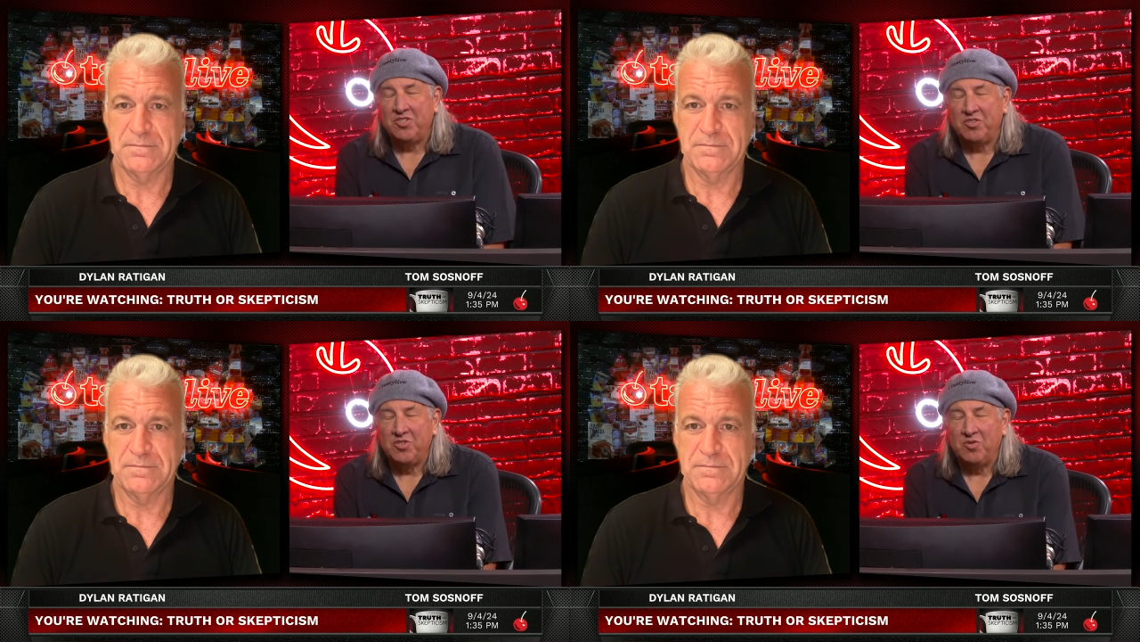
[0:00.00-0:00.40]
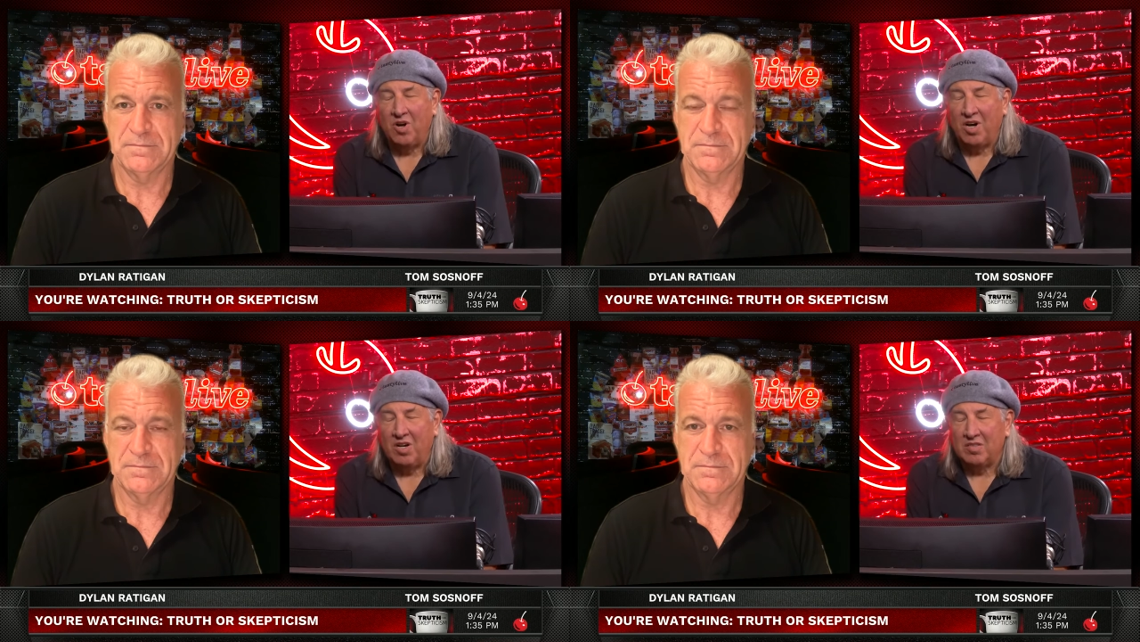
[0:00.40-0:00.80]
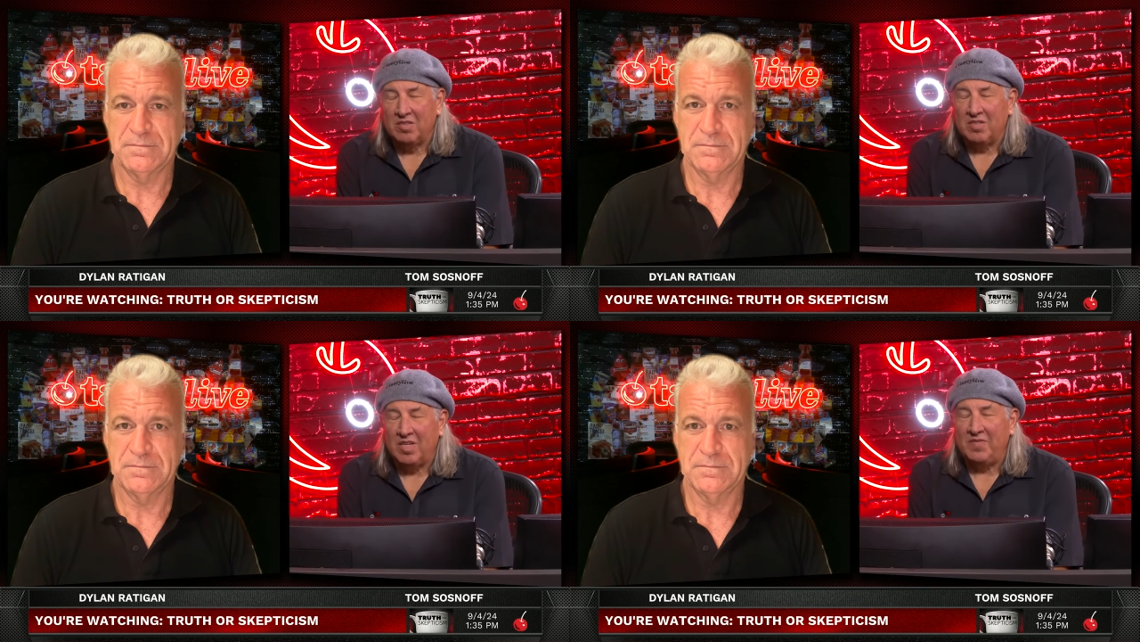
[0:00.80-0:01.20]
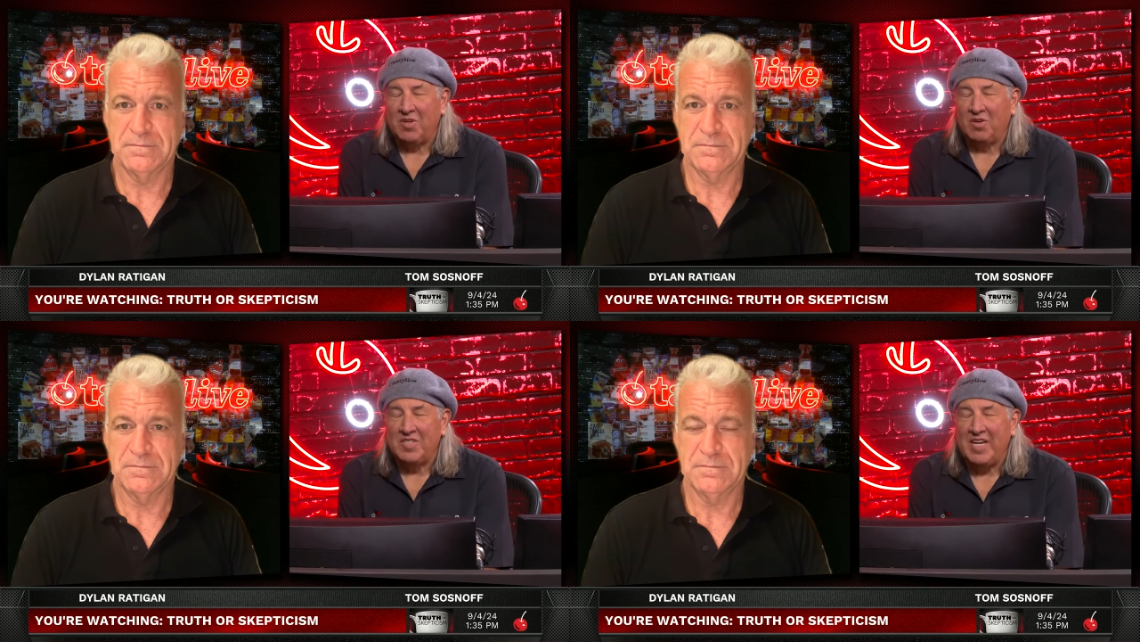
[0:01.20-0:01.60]
Speaker 1: to our, if
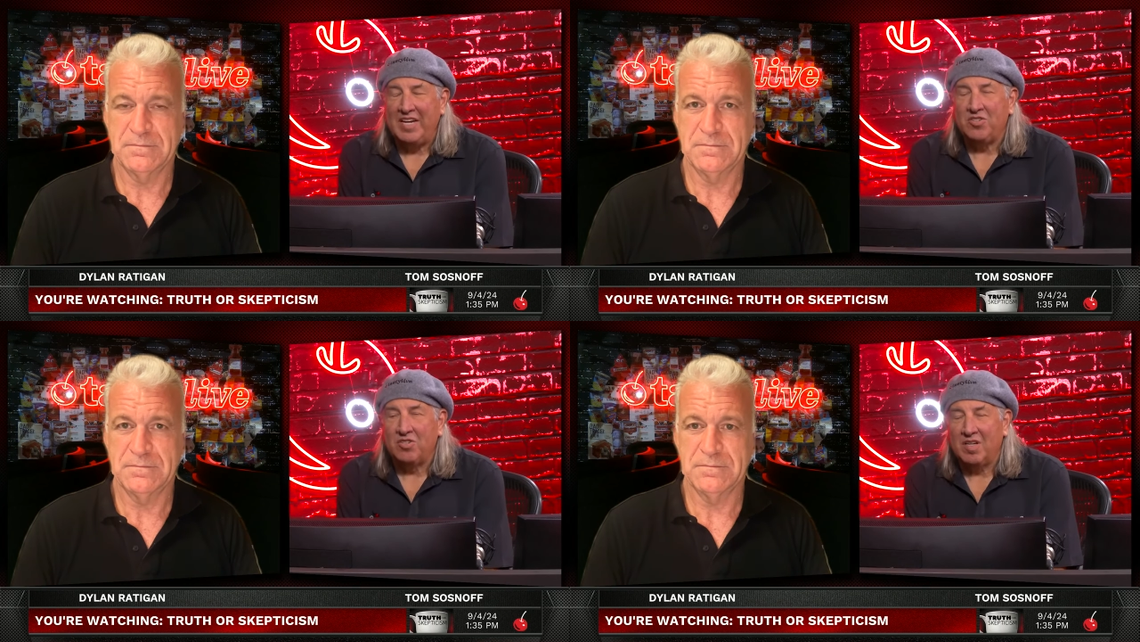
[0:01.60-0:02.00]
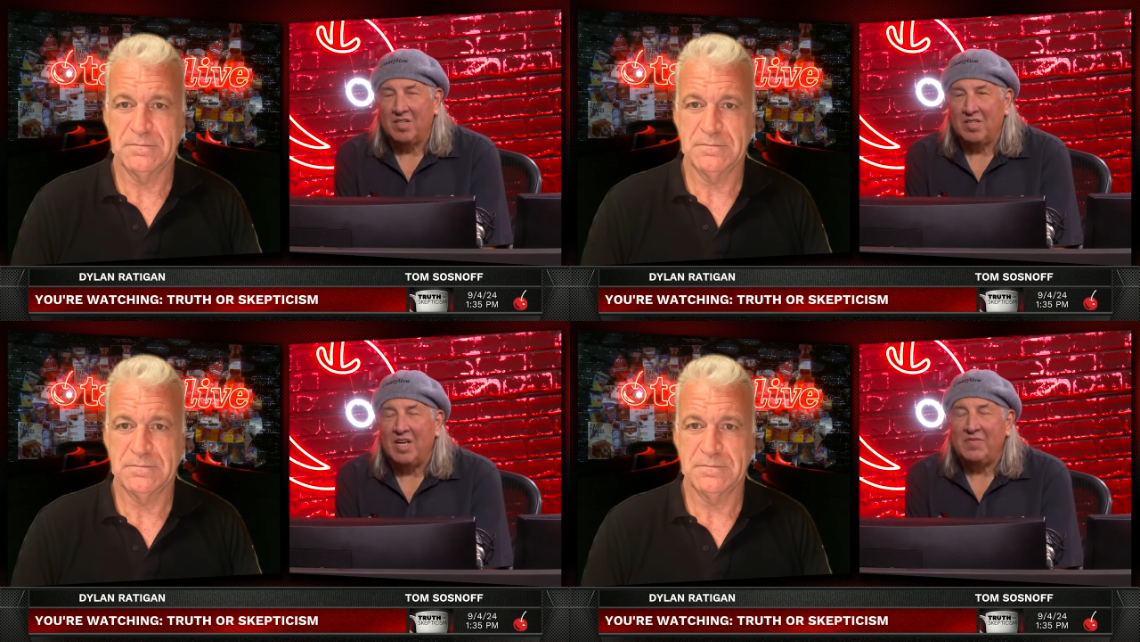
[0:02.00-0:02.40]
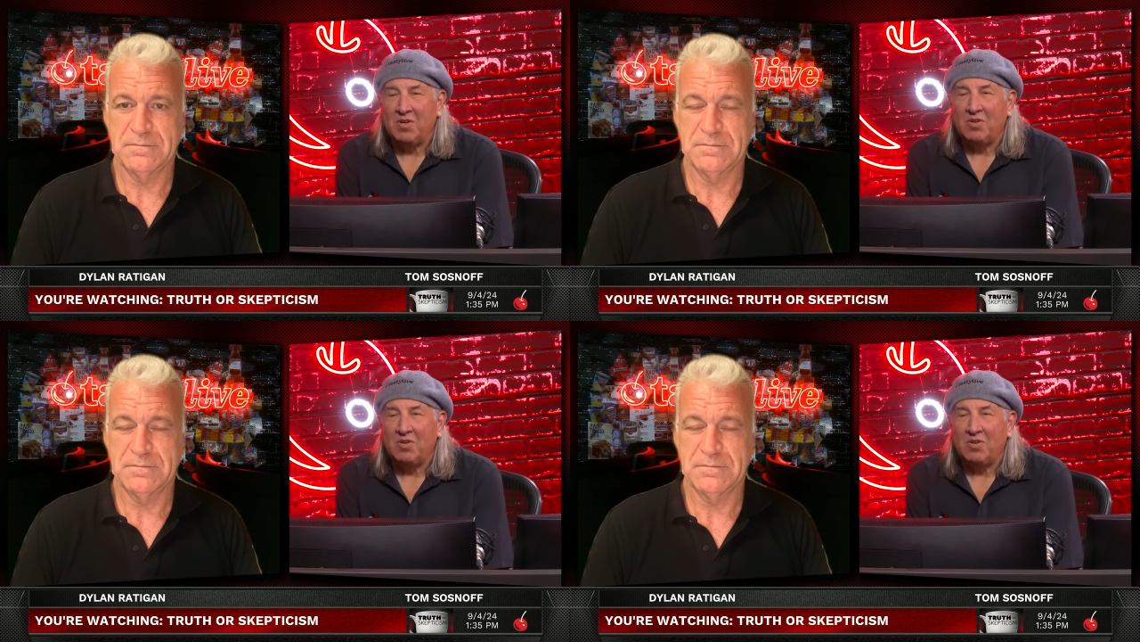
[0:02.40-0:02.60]
they're a danger, if they're a